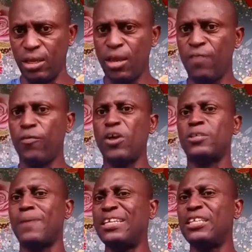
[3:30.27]
for
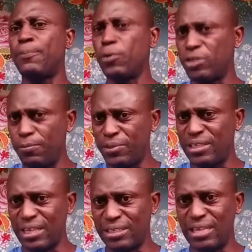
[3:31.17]
expanding the poultry
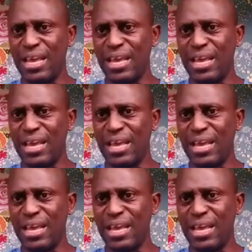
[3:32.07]
business,